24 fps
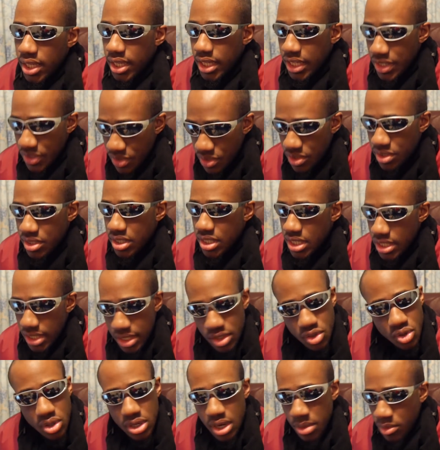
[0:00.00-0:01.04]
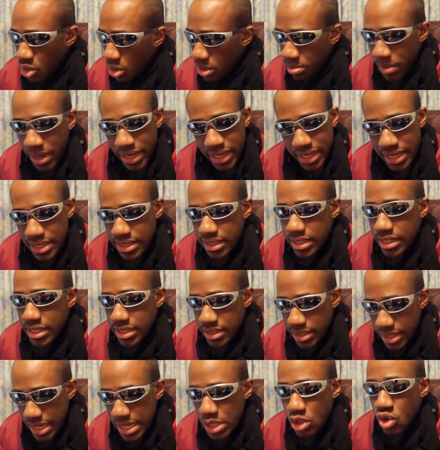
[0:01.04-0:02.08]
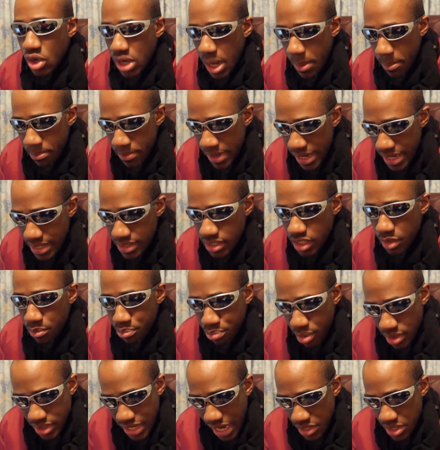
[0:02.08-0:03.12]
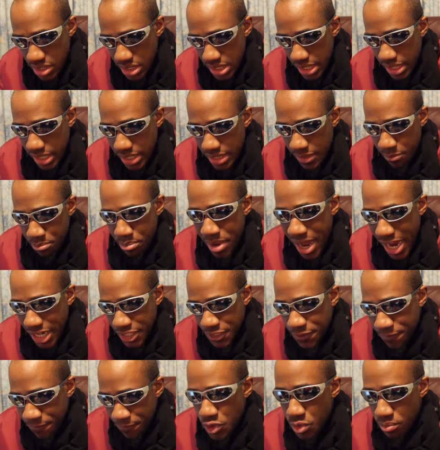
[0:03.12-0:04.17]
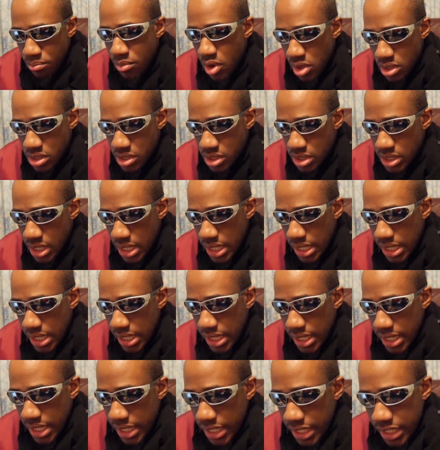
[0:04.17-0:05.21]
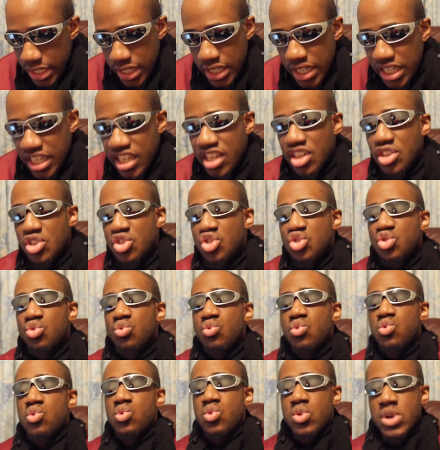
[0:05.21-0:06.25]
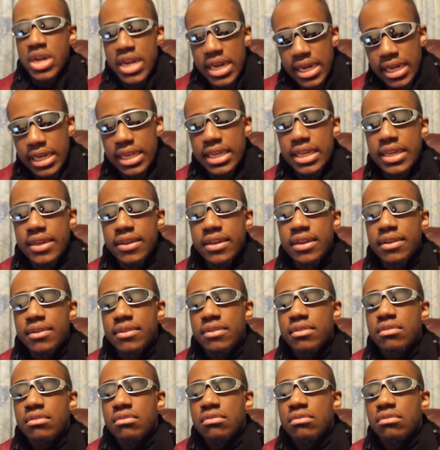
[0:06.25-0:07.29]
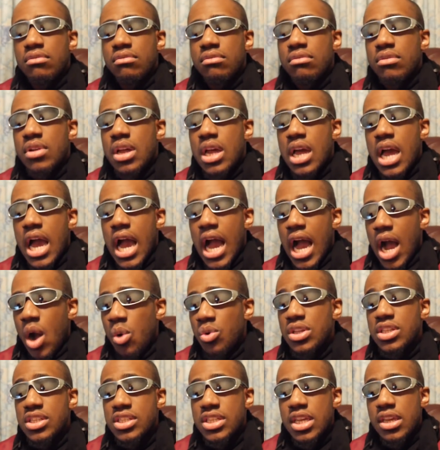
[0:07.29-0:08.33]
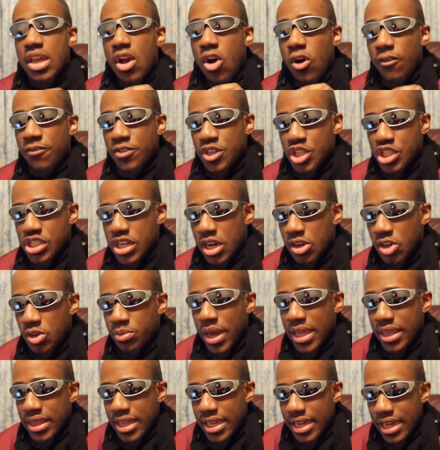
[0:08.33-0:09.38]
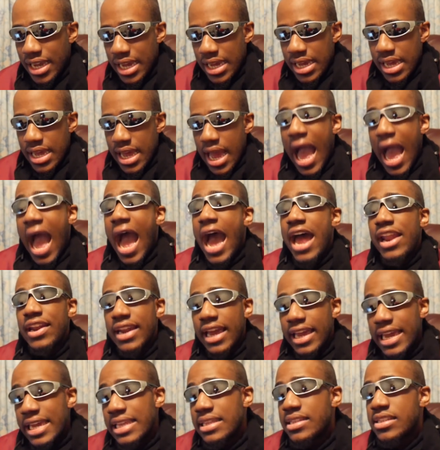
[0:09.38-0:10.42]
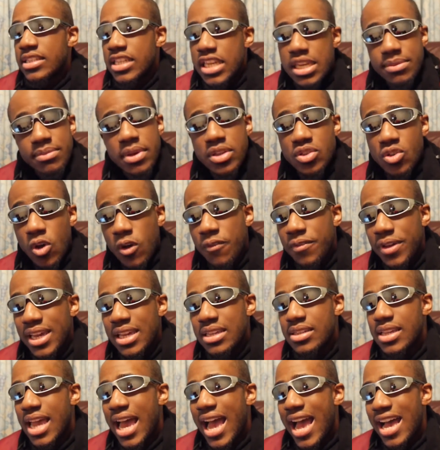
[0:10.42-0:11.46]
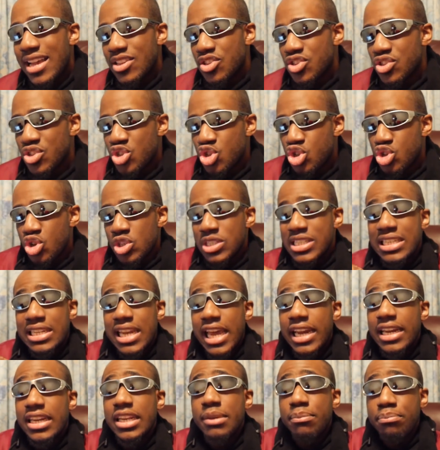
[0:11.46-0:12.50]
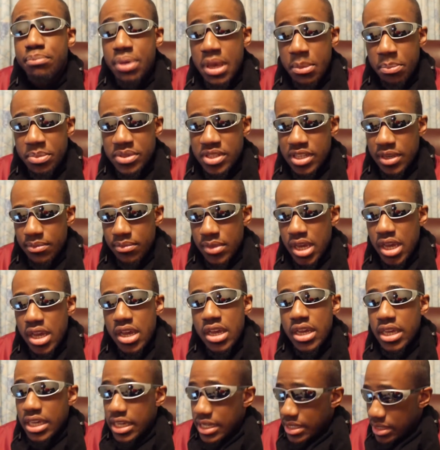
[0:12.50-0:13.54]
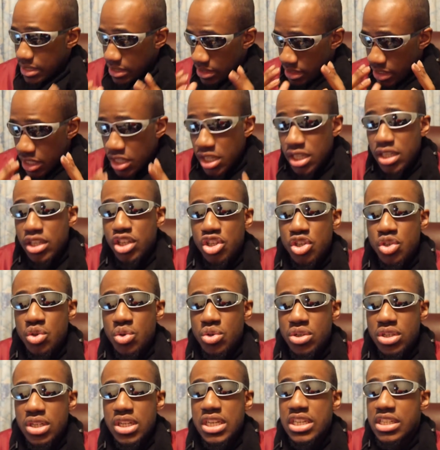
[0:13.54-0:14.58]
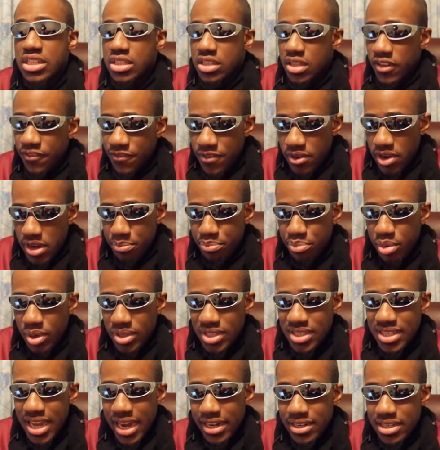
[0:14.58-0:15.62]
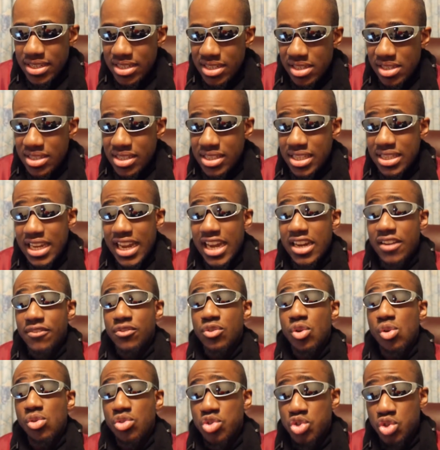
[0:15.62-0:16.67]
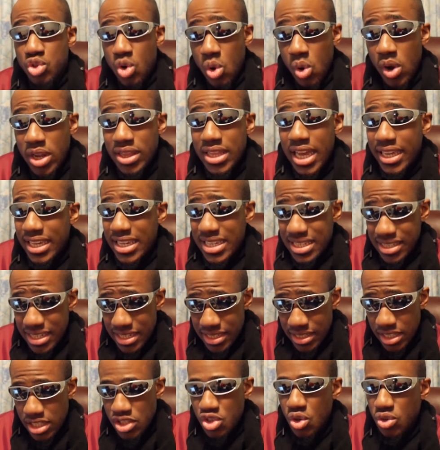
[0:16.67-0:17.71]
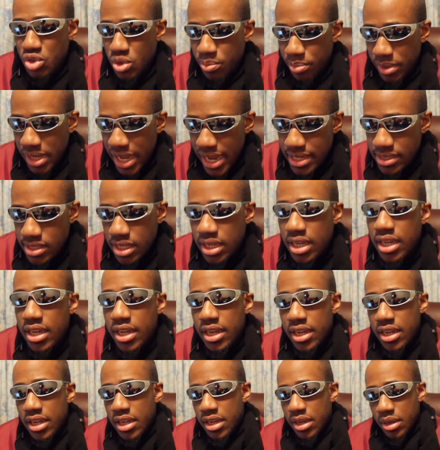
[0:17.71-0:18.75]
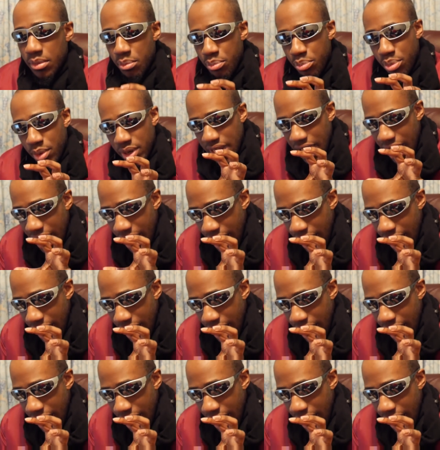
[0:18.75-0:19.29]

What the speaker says: he's done amazing, but I just think in the past few months, he's really, I wouldn't say overshadowed, but I think a teammate of his has just slightly pipped him. He's still huge, he's still very important, and you still see the kind of goal scoring that he still supplies. But